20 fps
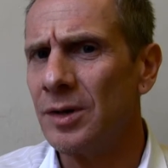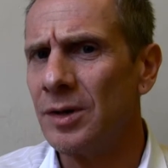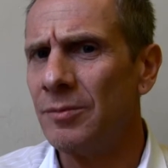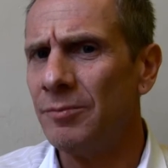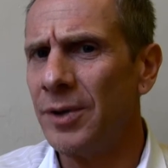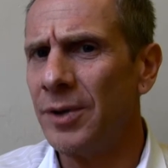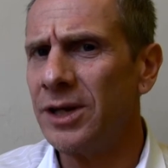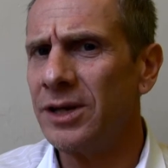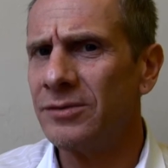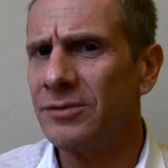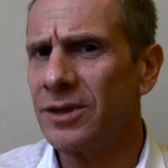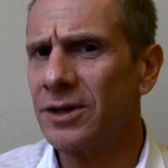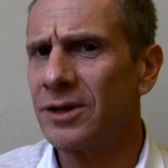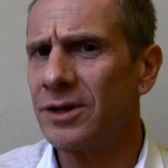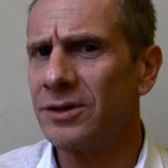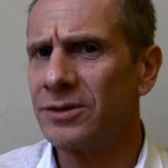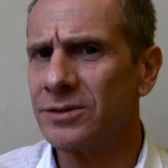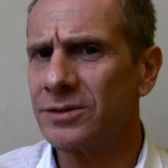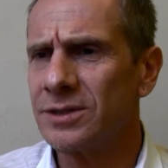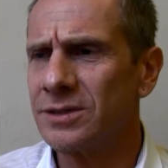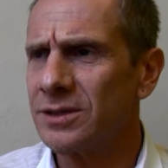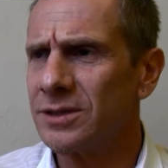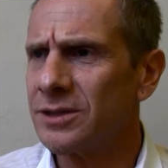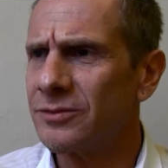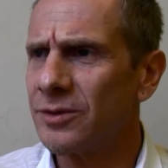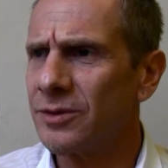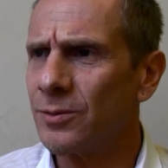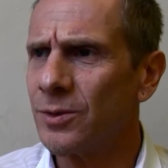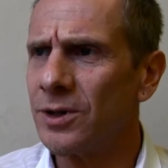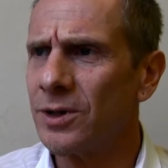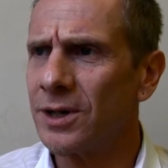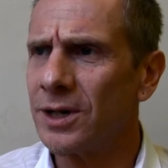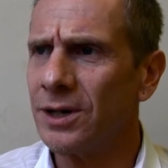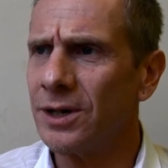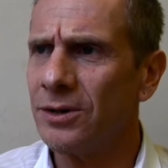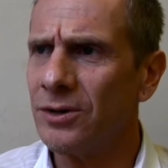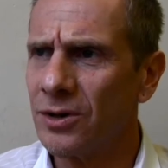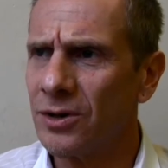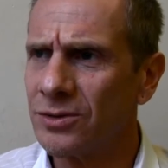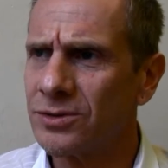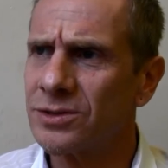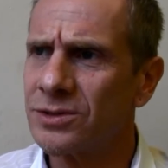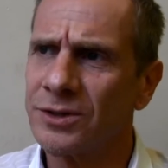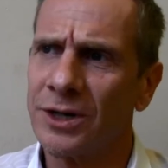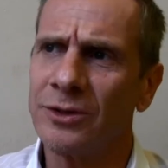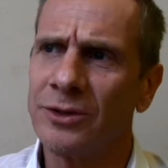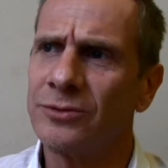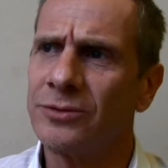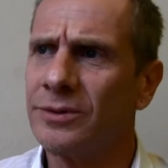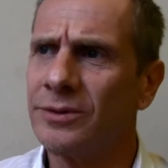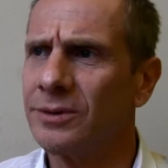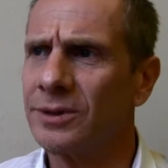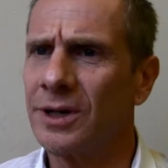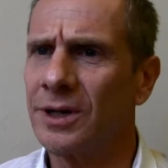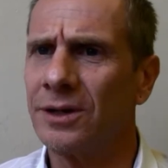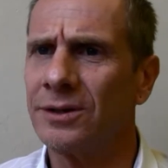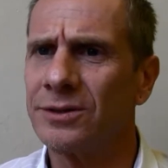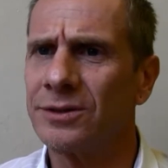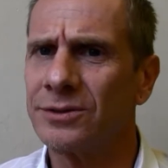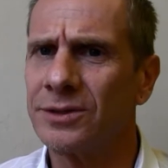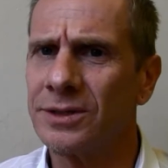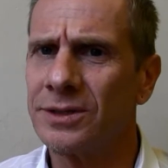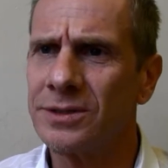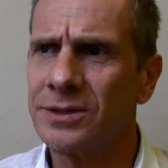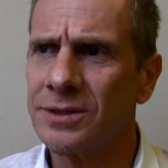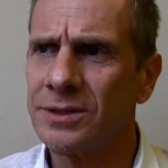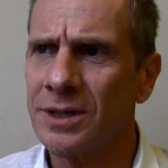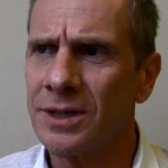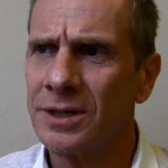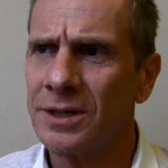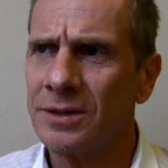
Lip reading: Many of the countries that DFID work in are not straightforward countries.